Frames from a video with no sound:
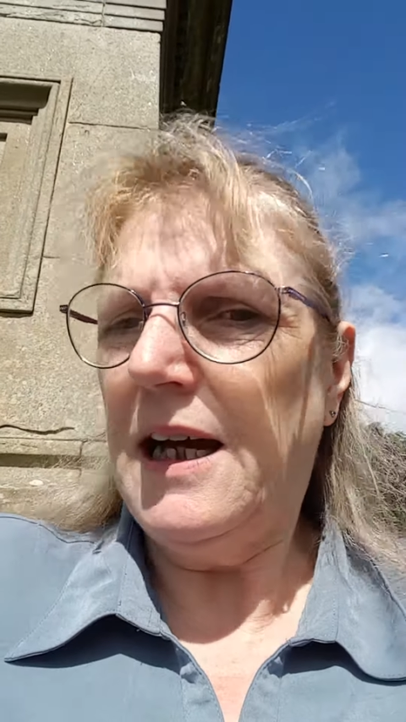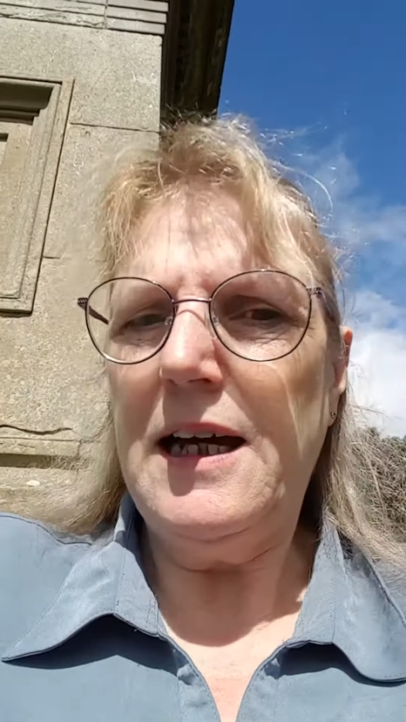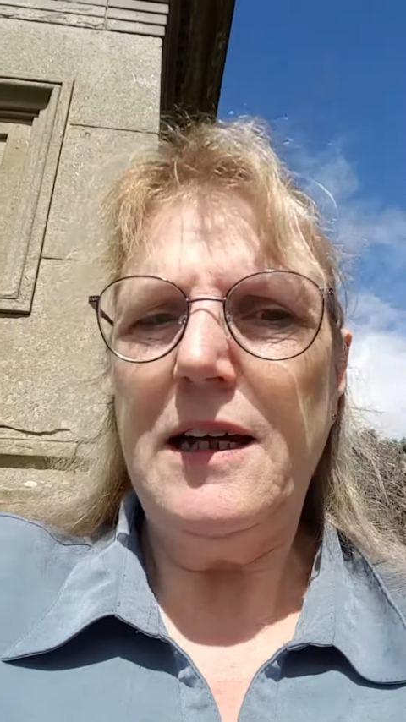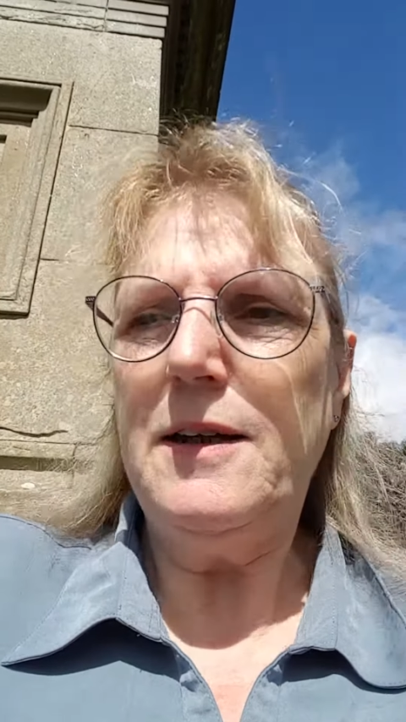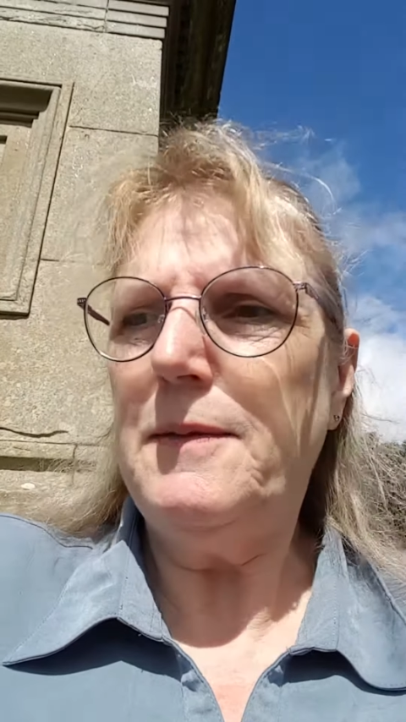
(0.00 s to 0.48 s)

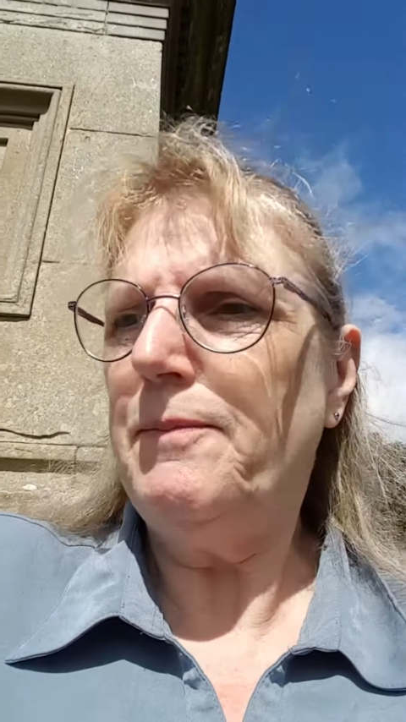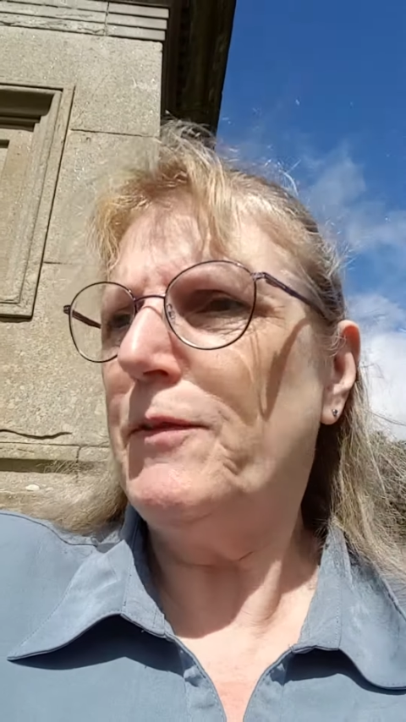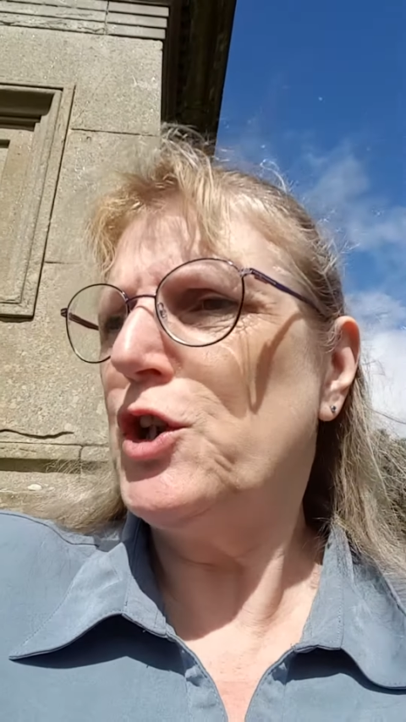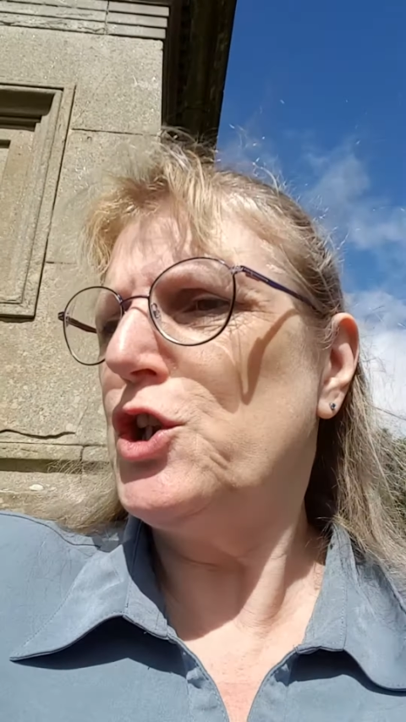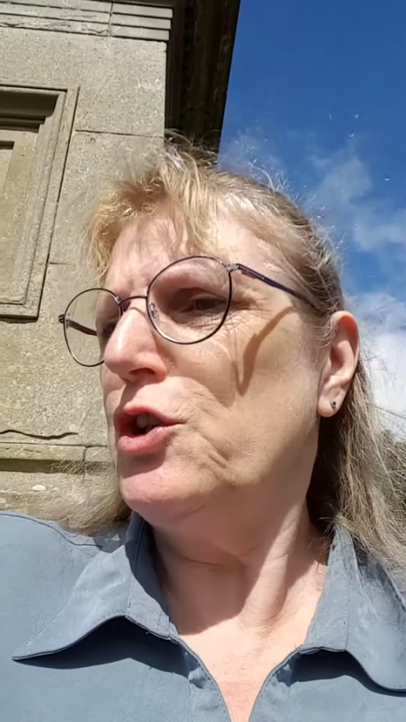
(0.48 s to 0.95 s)
um,
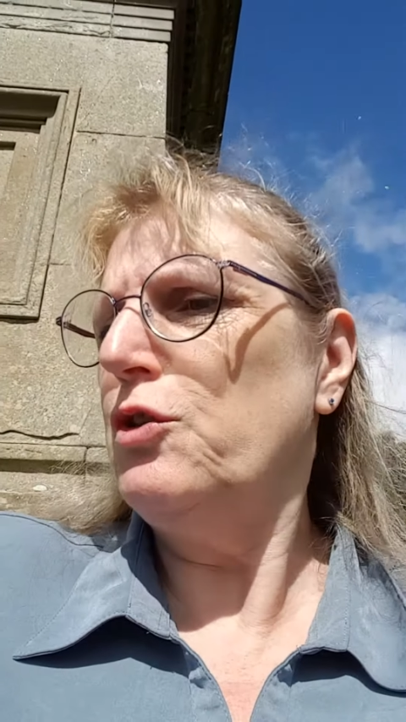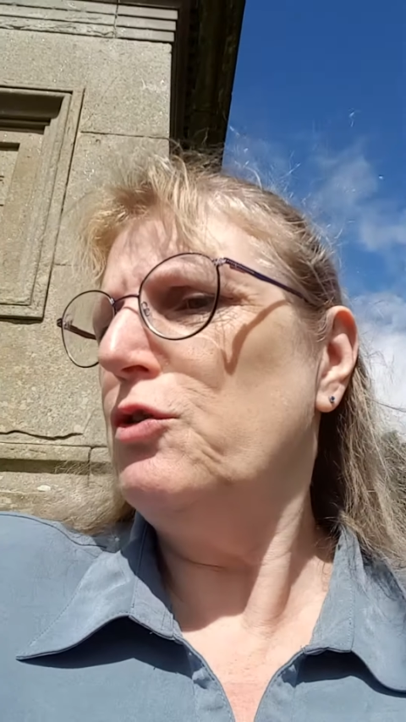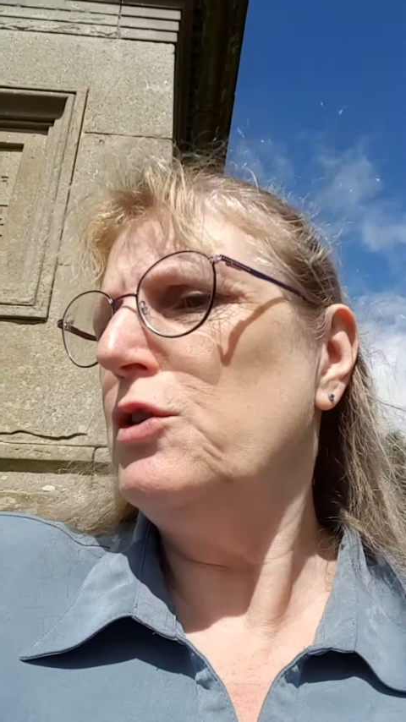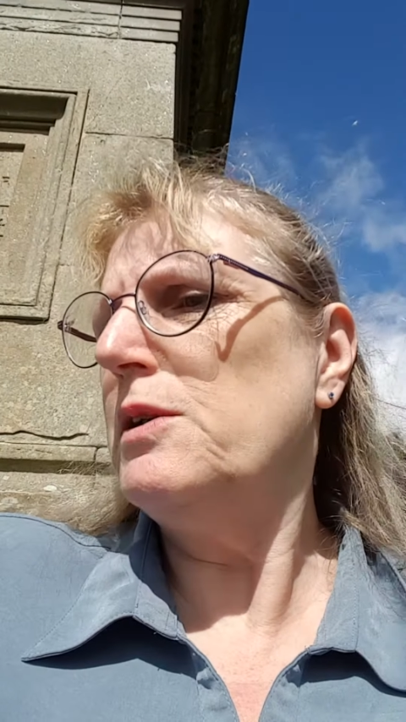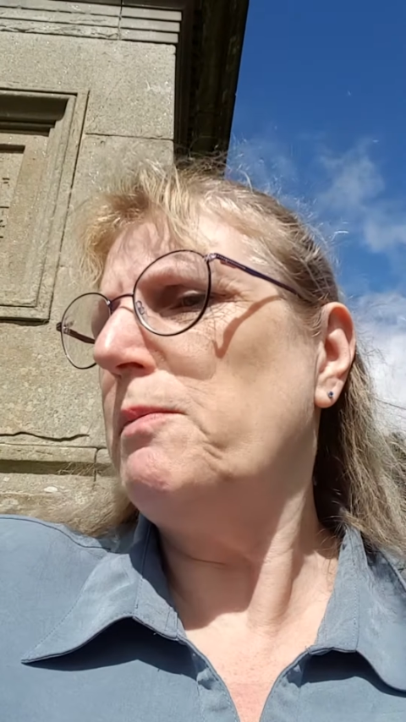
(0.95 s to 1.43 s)

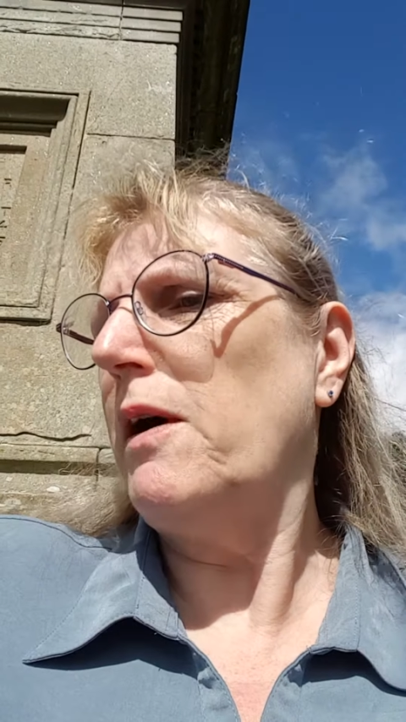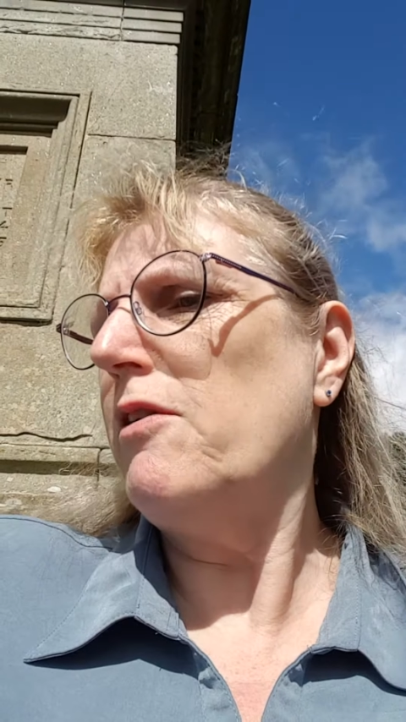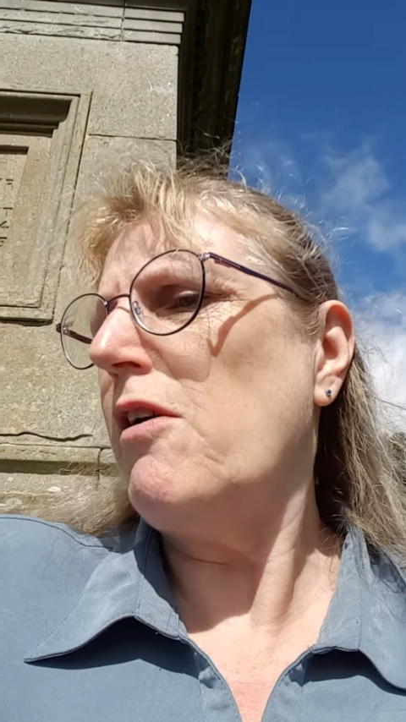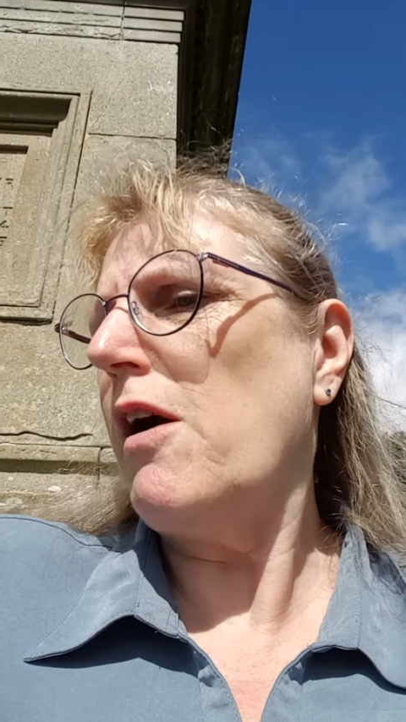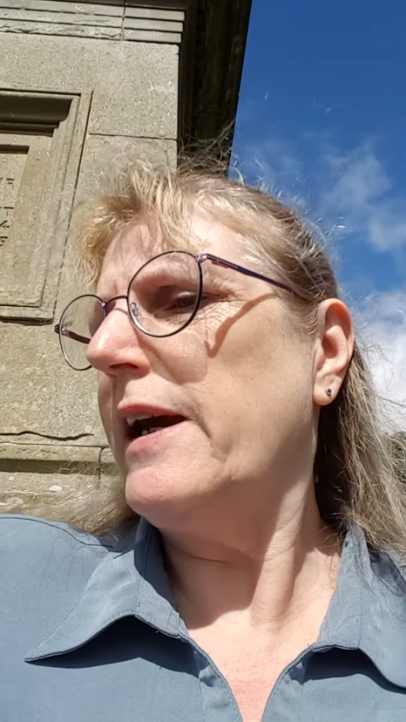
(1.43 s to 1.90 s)
Choose by
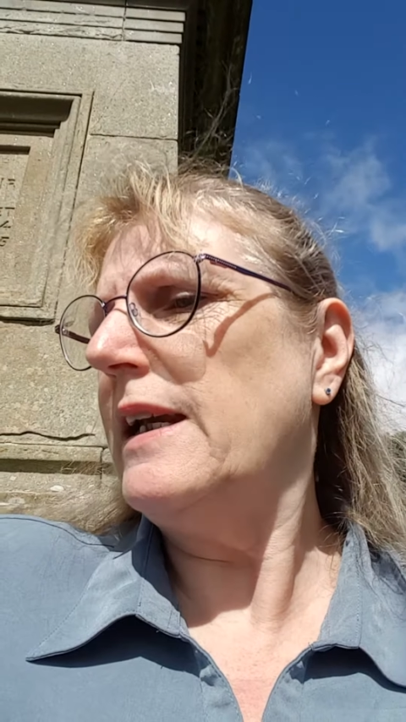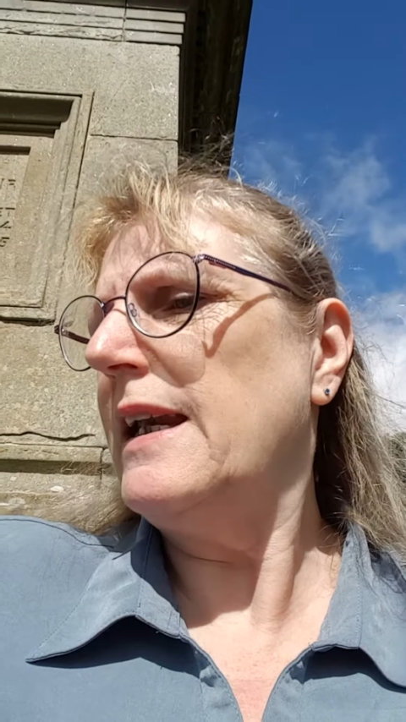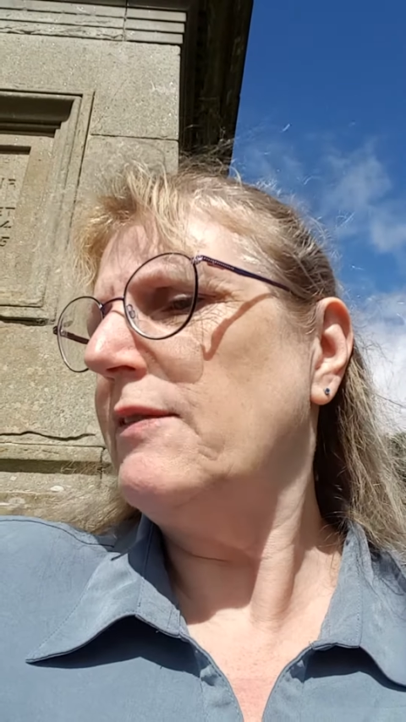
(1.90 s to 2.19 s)
Ryan